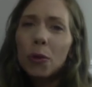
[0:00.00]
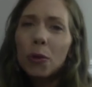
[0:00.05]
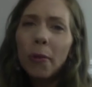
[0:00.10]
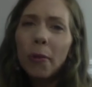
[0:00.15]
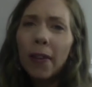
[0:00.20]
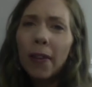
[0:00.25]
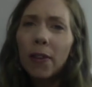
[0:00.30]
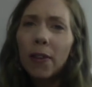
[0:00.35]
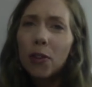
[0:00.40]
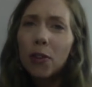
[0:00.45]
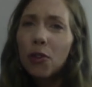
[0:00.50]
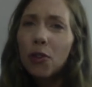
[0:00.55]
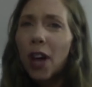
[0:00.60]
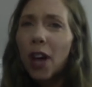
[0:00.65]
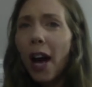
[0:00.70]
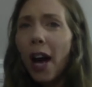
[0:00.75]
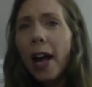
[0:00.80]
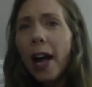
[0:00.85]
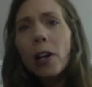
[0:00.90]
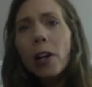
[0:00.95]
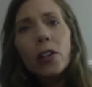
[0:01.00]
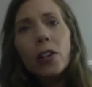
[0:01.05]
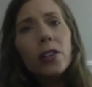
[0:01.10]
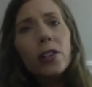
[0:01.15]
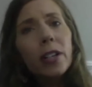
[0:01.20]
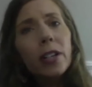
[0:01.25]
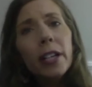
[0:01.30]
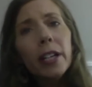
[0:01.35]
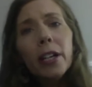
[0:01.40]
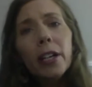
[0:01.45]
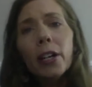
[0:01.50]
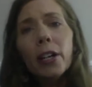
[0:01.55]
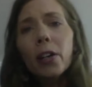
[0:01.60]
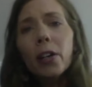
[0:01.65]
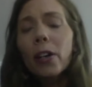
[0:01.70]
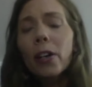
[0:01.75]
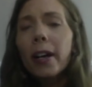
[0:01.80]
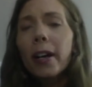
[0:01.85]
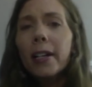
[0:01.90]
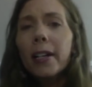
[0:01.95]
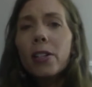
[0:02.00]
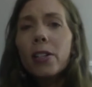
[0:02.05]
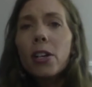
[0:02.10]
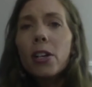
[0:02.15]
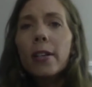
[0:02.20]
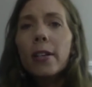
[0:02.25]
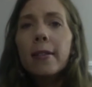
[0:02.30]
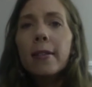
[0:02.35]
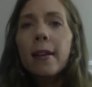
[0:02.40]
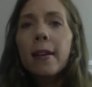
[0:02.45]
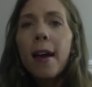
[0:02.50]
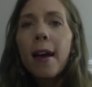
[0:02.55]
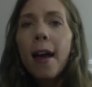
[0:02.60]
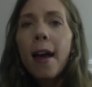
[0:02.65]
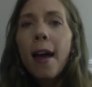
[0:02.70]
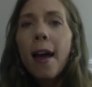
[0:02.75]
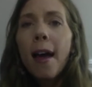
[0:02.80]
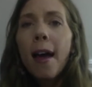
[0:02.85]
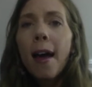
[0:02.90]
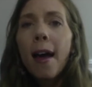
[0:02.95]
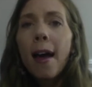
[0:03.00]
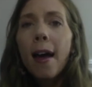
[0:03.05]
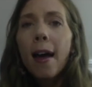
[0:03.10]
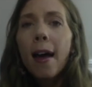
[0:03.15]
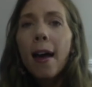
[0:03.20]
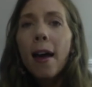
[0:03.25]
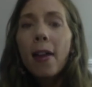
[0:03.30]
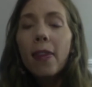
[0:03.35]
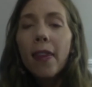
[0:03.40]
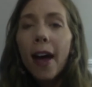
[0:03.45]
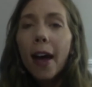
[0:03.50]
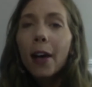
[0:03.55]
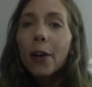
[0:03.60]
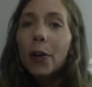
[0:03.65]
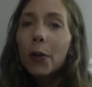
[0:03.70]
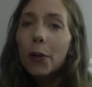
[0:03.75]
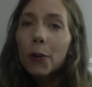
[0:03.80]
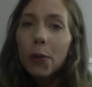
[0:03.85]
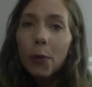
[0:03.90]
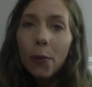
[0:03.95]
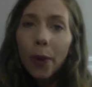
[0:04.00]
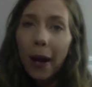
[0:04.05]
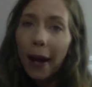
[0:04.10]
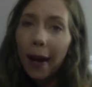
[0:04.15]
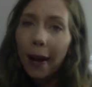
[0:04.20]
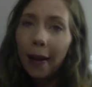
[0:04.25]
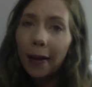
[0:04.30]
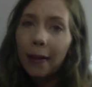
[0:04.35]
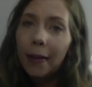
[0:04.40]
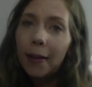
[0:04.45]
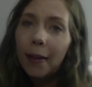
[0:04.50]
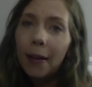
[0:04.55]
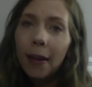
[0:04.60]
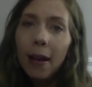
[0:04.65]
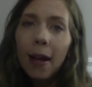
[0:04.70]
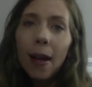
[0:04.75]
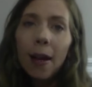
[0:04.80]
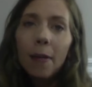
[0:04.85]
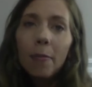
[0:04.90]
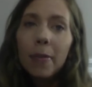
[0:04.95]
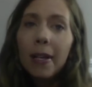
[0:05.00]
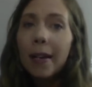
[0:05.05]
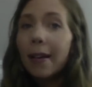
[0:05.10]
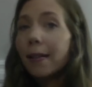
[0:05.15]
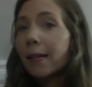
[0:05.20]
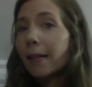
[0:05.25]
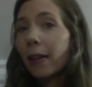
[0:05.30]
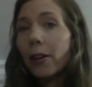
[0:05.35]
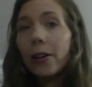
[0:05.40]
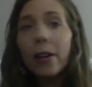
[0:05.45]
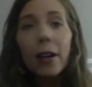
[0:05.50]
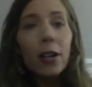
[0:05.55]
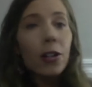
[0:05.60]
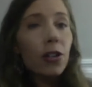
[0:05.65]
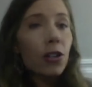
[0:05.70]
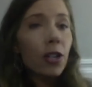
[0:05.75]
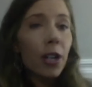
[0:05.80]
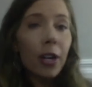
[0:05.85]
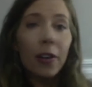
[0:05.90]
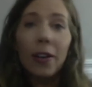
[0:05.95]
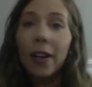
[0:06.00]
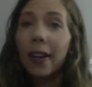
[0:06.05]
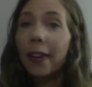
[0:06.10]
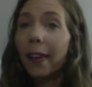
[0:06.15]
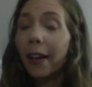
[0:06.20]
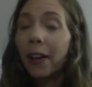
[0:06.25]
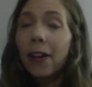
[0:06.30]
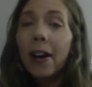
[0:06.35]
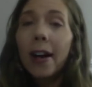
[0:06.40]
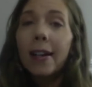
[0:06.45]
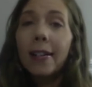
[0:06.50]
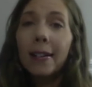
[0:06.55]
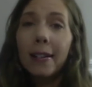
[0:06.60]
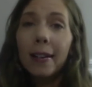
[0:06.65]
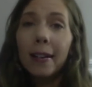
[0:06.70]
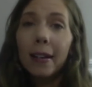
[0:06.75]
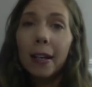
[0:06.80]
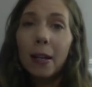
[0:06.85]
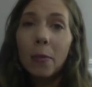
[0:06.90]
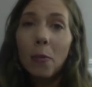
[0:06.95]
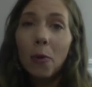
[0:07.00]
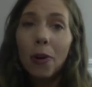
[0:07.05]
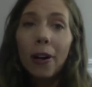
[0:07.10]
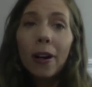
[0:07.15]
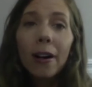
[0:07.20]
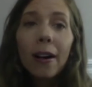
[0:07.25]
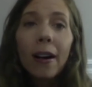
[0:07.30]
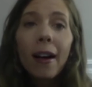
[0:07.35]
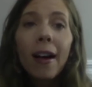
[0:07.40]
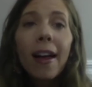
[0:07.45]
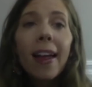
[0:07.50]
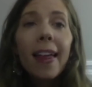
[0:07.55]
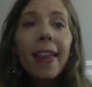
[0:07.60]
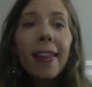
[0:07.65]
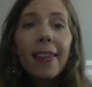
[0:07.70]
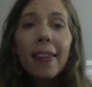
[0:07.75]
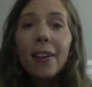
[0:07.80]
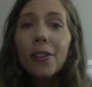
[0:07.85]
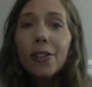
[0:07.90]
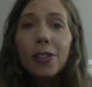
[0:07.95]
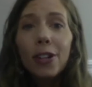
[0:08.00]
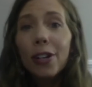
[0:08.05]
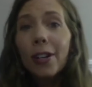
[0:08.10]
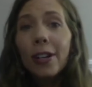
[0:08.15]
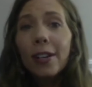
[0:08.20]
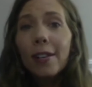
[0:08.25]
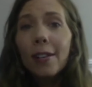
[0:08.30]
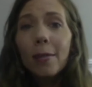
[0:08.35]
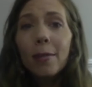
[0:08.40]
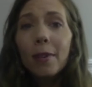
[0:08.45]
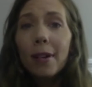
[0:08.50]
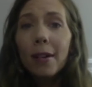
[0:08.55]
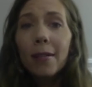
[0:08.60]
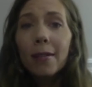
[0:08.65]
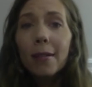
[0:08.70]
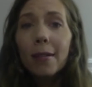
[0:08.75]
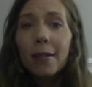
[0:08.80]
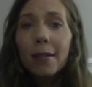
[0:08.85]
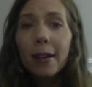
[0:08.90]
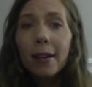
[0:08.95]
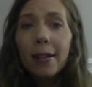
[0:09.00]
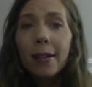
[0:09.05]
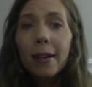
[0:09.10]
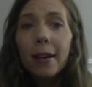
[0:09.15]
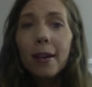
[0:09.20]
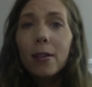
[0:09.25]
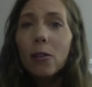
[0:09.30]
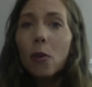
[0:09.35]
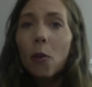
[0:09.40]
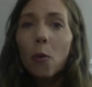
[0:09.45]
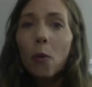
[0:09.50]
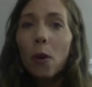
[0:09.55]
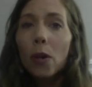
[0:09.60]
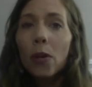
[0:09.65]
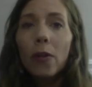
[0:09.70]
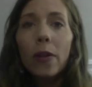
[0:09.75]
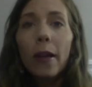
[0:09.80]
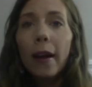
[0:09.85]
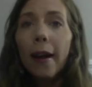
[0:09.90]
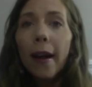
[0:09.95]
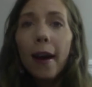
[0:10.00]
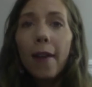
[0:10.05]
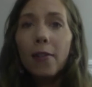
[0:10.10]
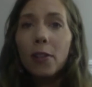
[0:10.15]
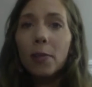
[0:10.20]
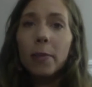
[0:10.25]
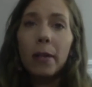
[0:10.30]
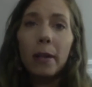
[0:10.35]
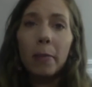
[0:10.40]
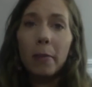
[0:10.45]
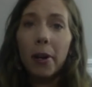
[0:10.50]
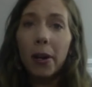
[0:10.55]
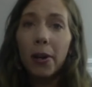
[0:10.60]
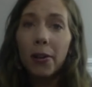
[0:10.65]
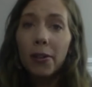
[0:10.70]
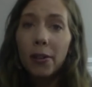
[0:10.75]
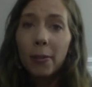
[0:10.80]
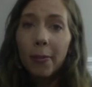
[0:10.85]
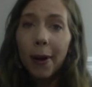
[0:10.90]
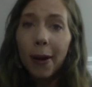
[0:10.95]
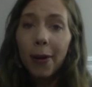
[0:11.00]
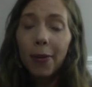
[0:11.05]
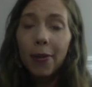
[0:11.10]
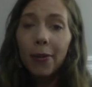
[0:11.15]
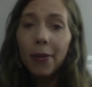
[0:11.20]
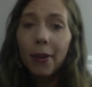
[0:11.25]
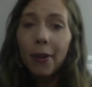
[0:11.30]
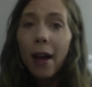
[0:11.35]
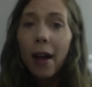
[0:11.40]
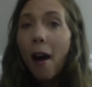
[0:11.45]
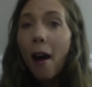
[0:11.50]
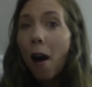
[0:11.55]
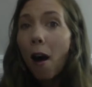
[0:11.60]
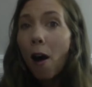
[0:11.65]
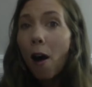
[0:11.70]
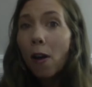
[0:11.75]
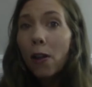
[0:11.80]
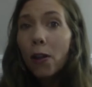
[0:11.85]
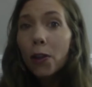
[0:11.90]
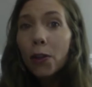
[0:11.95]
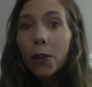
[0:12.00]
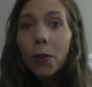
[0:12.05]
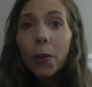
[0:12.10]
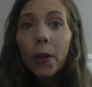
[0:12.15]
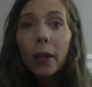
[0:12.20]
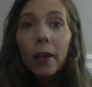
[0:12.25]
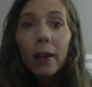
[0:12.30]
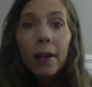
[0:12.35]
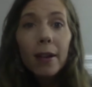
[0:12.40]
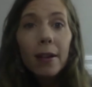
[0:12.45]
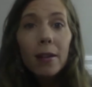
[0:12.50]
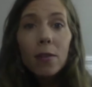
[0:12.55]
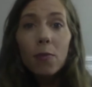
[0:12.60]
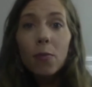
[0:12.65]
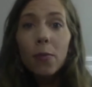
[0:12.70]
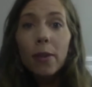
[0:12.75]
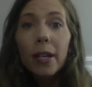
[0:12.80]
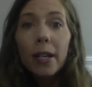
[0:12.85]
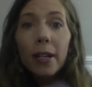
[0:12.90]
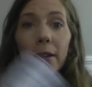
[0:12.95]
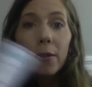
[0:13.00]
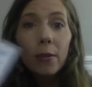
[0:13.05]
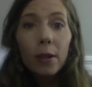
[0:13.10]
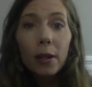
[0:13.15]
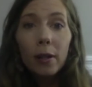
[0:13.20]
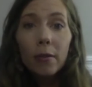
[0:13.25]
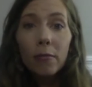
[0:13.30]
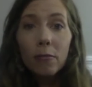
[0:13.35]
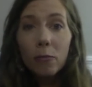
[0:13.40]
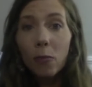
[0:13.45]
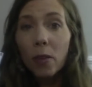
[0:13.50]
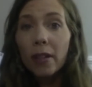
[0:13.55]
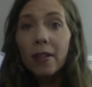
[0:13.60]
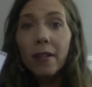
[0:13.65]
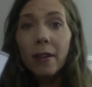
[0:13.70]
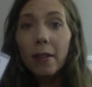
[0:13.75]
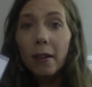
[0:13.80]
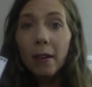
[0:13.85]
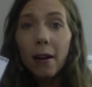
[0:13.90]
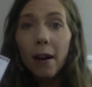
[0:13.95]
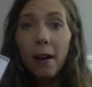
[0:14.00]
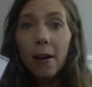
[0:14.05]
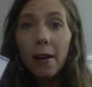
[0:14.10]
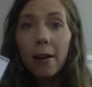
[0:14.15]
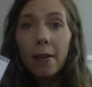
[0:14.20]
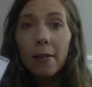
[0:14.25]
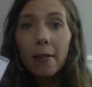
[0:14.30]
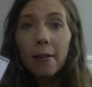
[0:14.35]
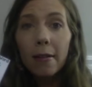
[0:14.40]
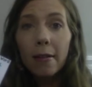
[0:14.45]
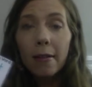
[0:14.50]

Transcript: who might feel shy or insecure or anxious, that goes away because they're not sharing their idea anymore. They're sharing someone else's idea. So what do they have to be embarrassed about? All they're doing is reading with what's on the card.